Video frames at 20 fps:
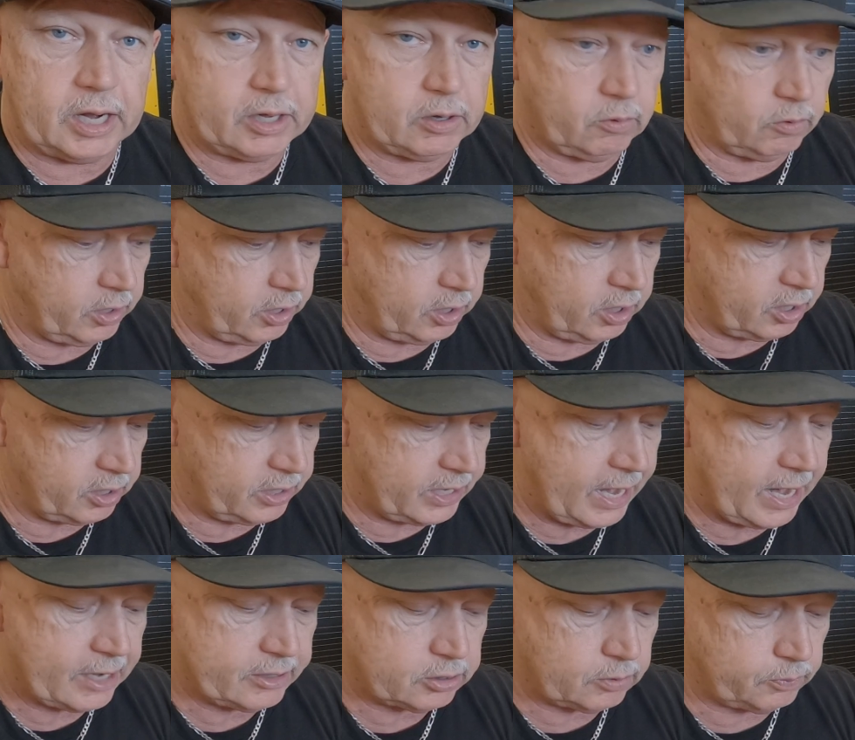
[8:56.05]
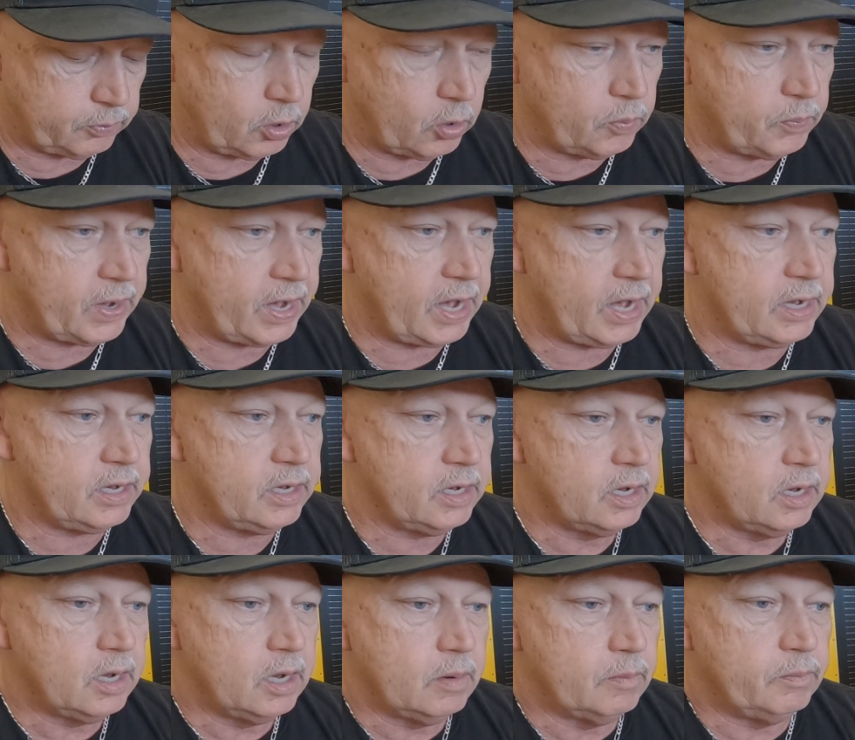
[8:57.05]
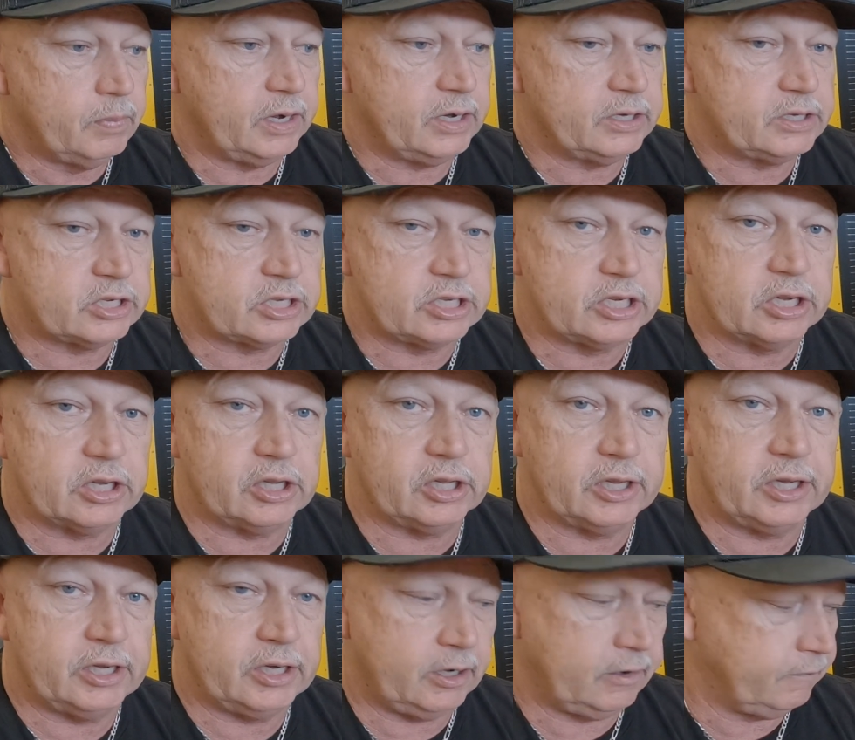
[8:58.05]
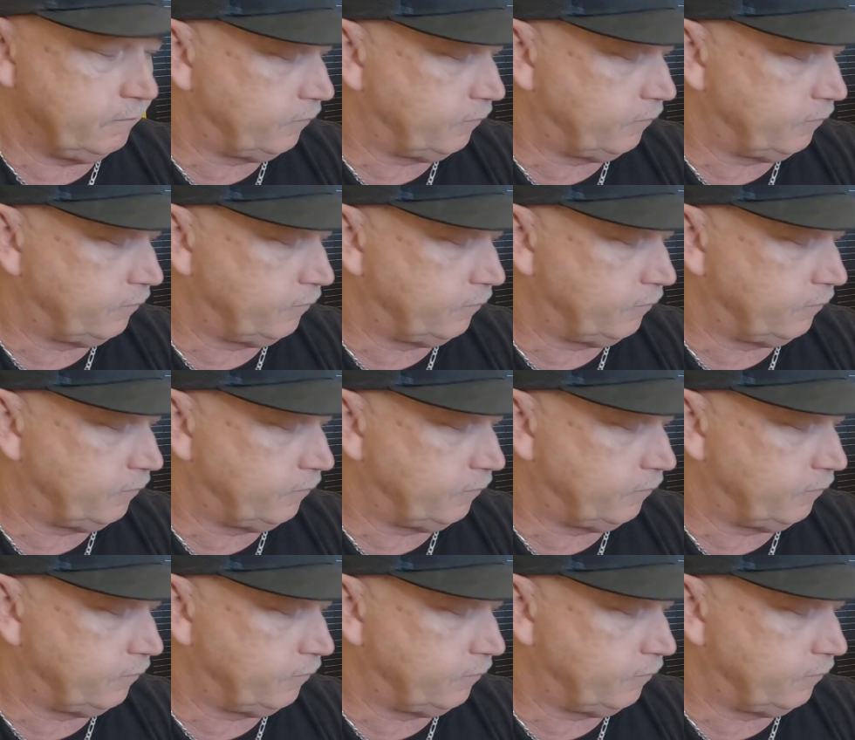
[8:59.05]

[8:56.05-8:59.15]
I can run it on gas or propane, but it's still an